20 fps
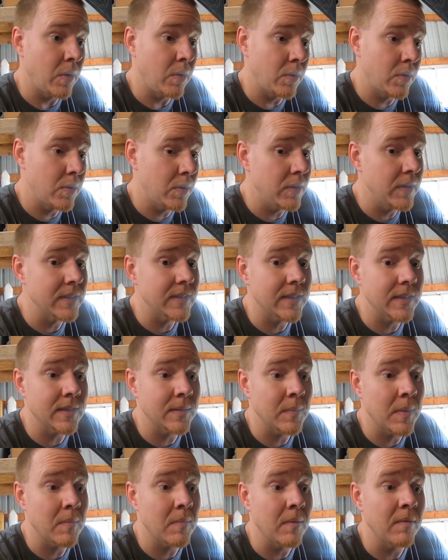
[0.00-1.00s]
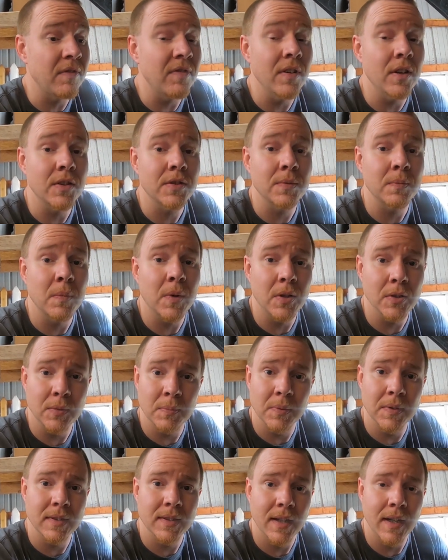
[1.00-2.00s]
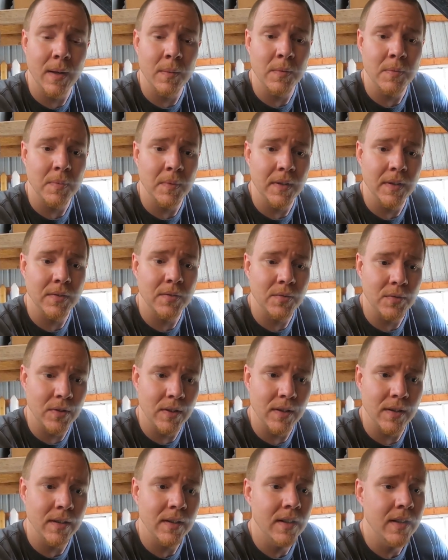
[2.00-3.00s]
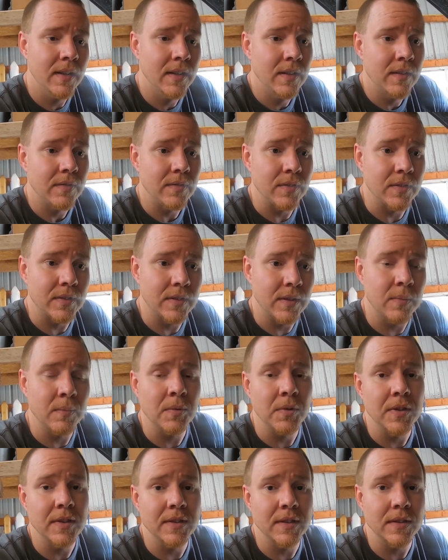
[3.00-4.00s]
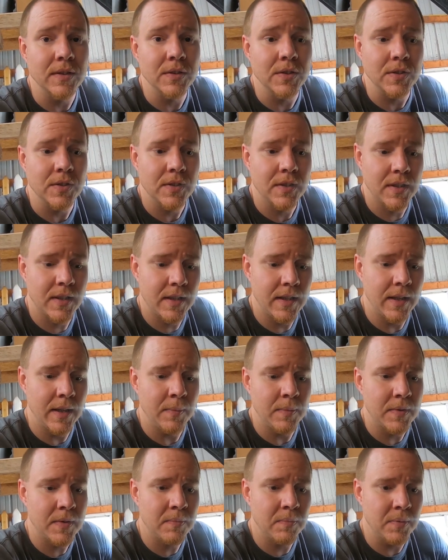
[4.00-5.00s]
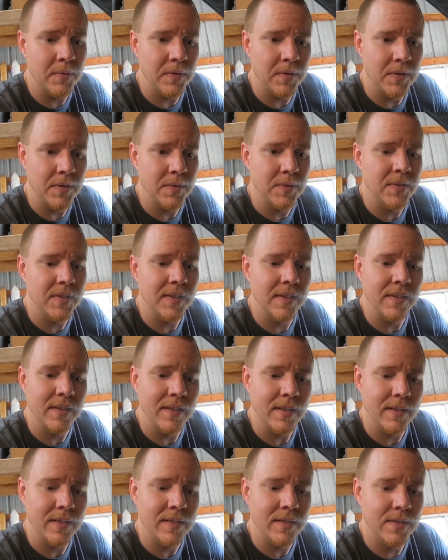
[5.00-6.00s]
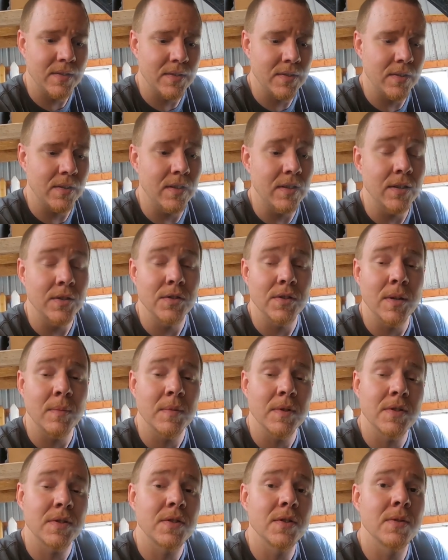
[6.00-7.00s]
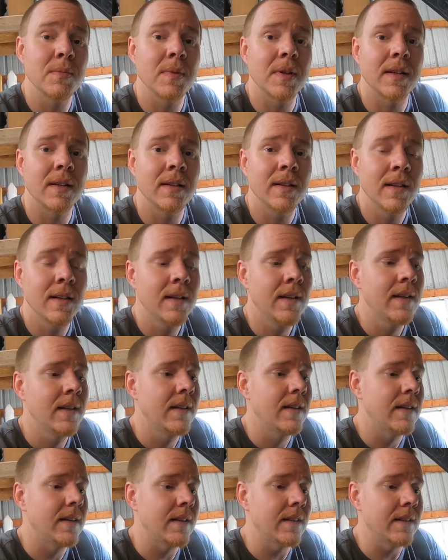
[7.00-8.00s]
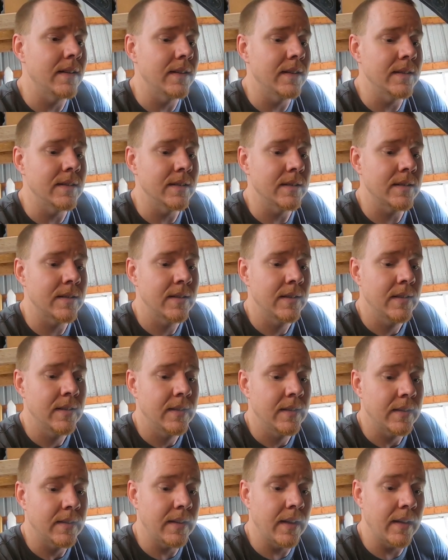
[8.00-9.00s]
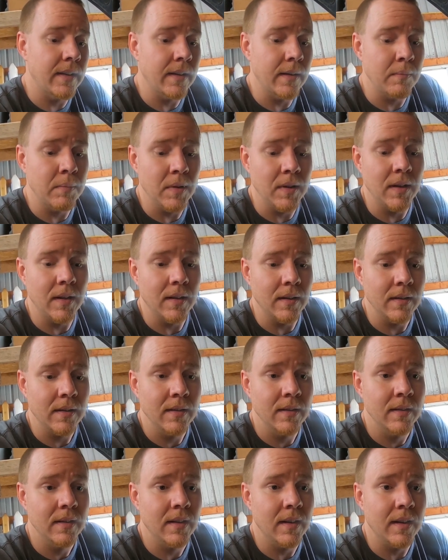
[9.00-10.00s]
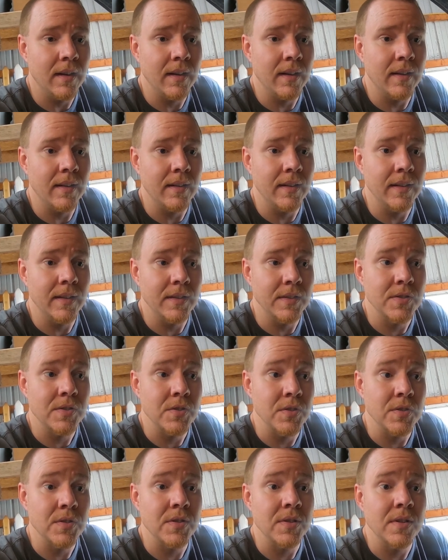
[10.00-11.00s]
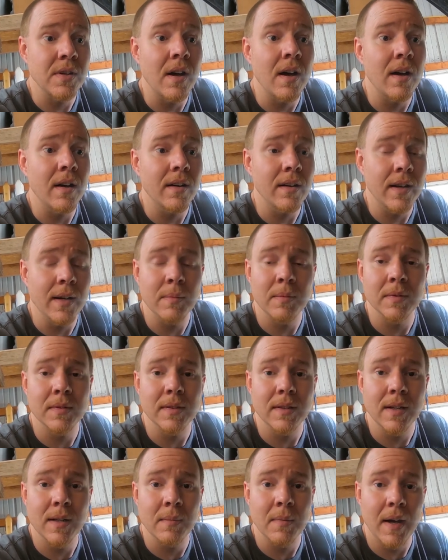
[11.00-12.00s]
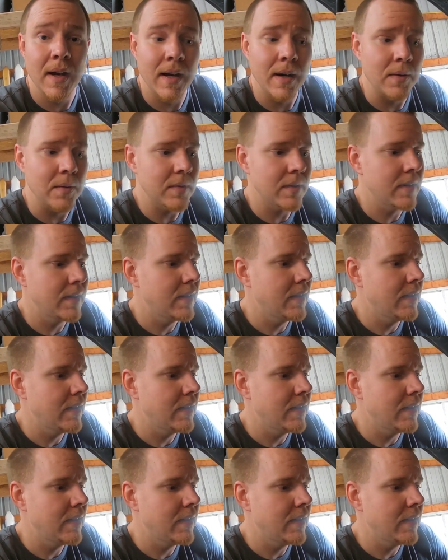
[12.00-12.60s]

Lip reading: whole cooling system had been flushed multiple times, but this truck, for some reason, just keeps producing this sludge, and I'm assuming it is down in the block and it's just not able to come out